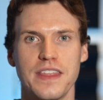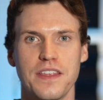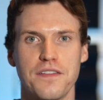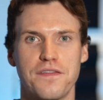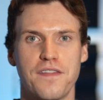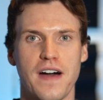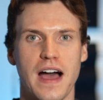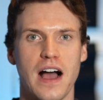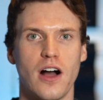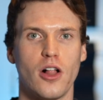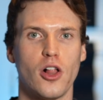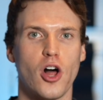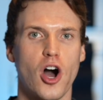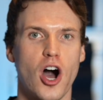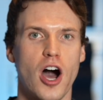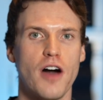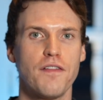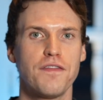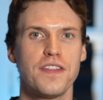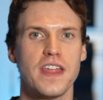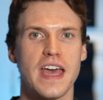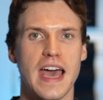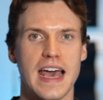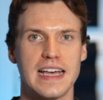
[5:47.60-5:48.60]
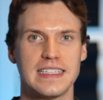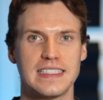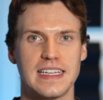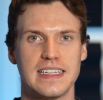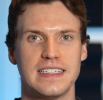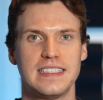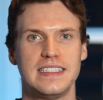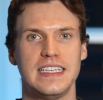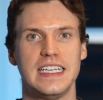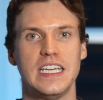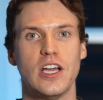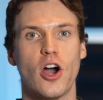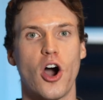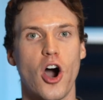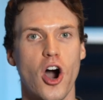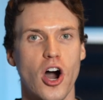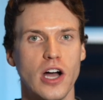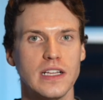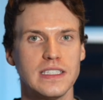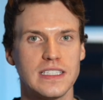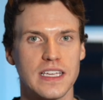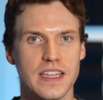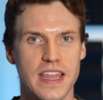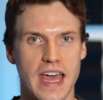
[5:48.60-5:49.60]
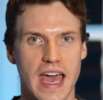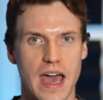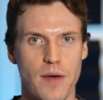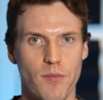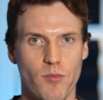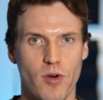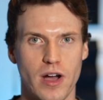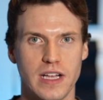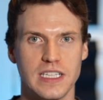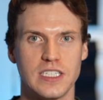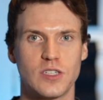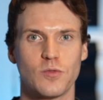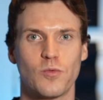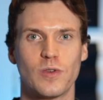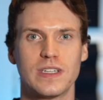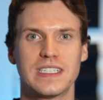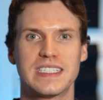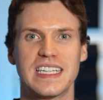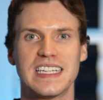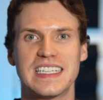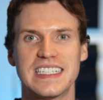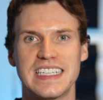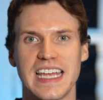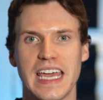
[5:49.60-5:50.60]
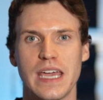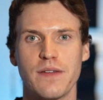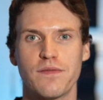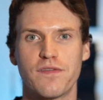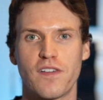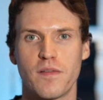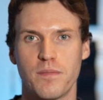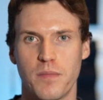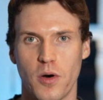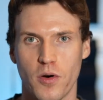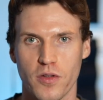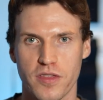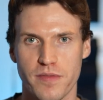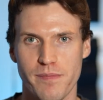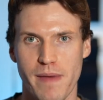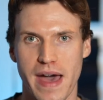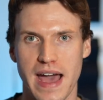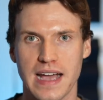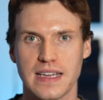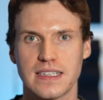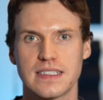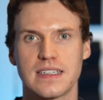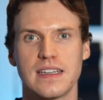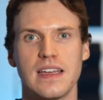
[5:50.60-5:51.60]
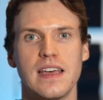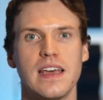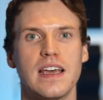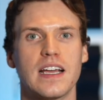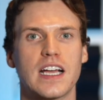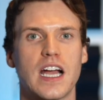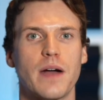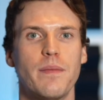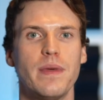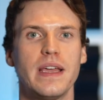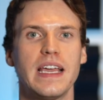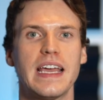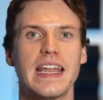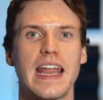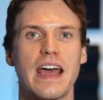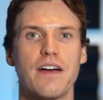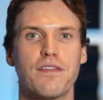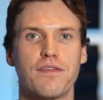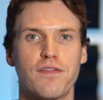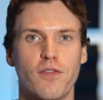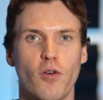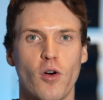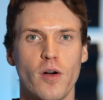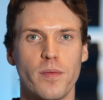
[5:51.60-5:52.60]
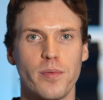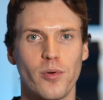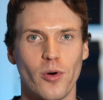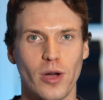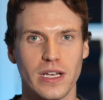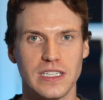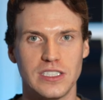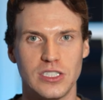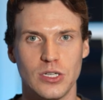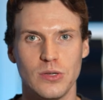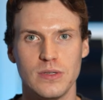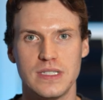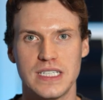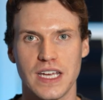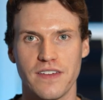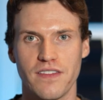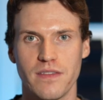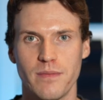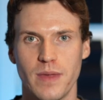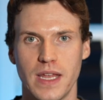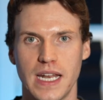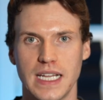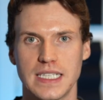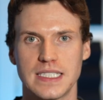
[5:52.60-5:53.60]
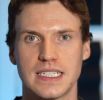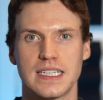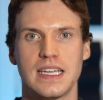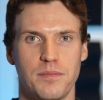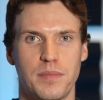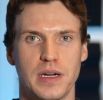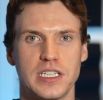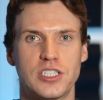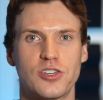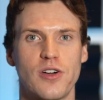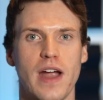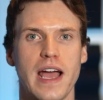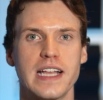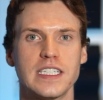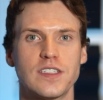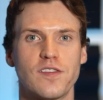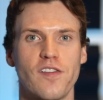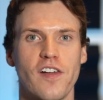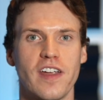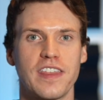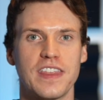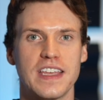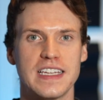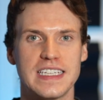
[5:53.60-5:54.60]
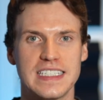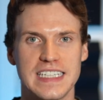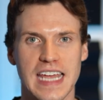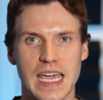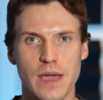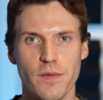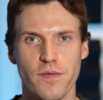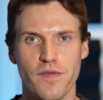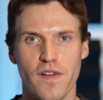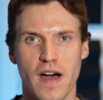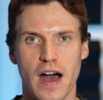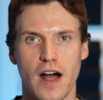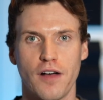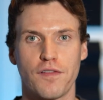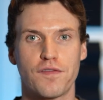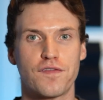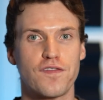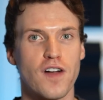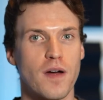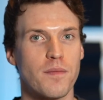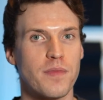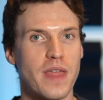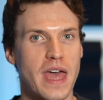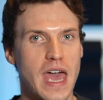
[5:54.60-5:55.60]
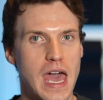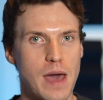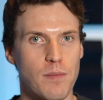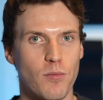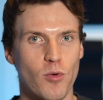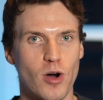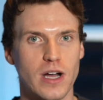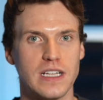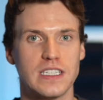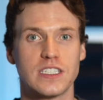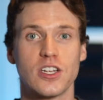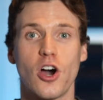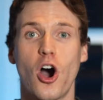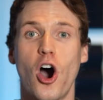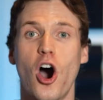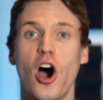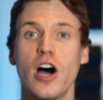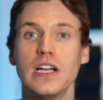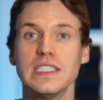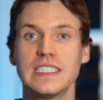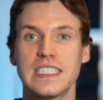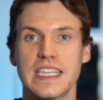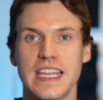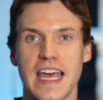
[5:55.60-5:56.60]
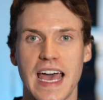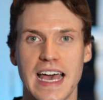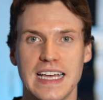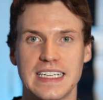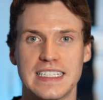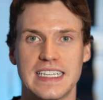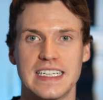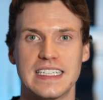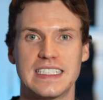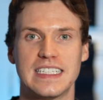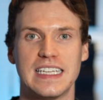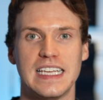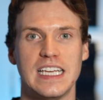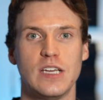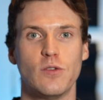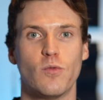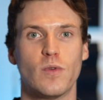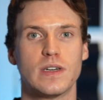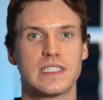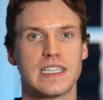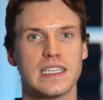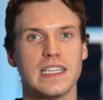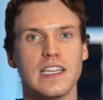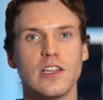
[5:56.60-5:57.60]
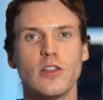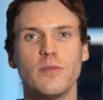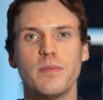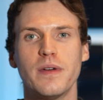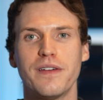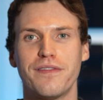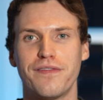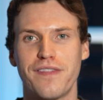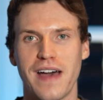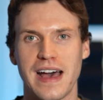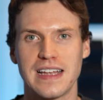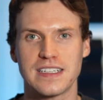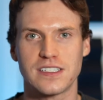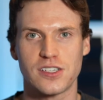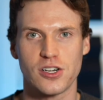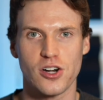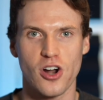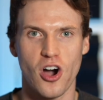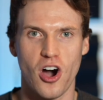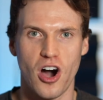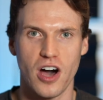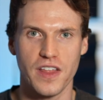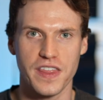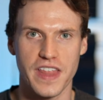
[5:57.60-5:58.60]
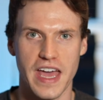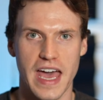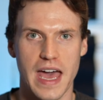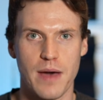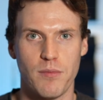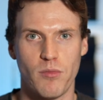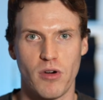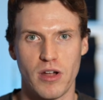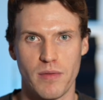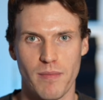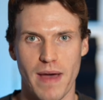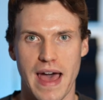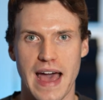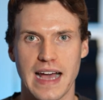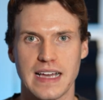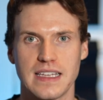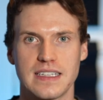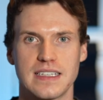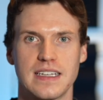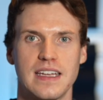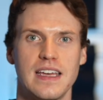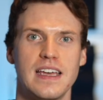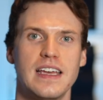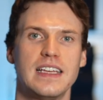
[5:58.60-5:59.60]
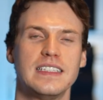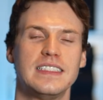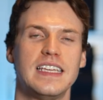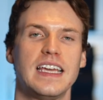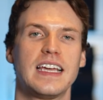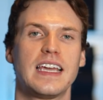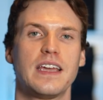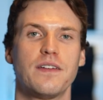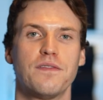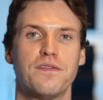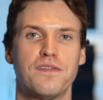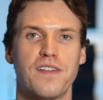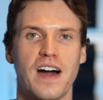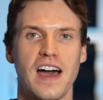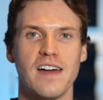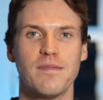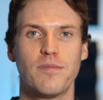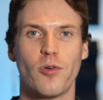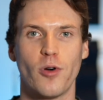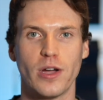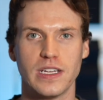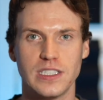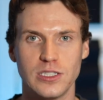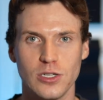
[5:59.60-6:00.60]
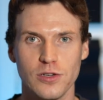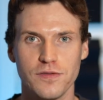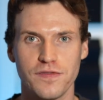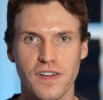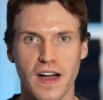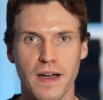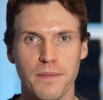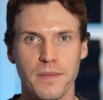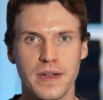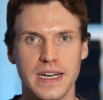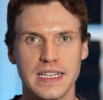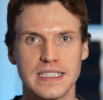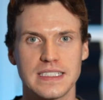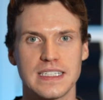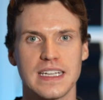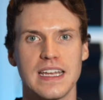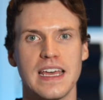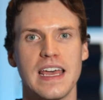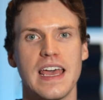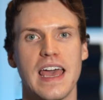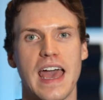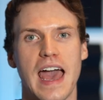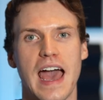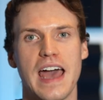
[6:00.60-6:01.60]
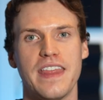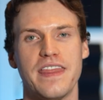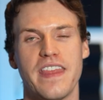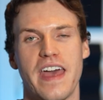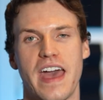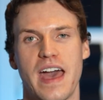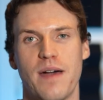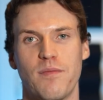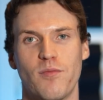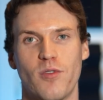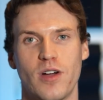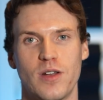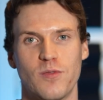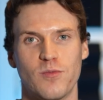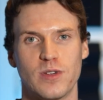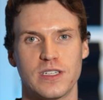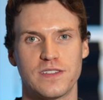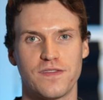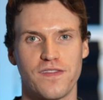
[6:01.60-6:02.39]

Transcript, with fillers: the file off the SSD onto the M1s was the same for both Macs, coming in at 4.27 minutes, but transferring the same file from the M1s onto the SSD was a little bit faster on the M1 Max, taking 5.25 minutes, and the M1 was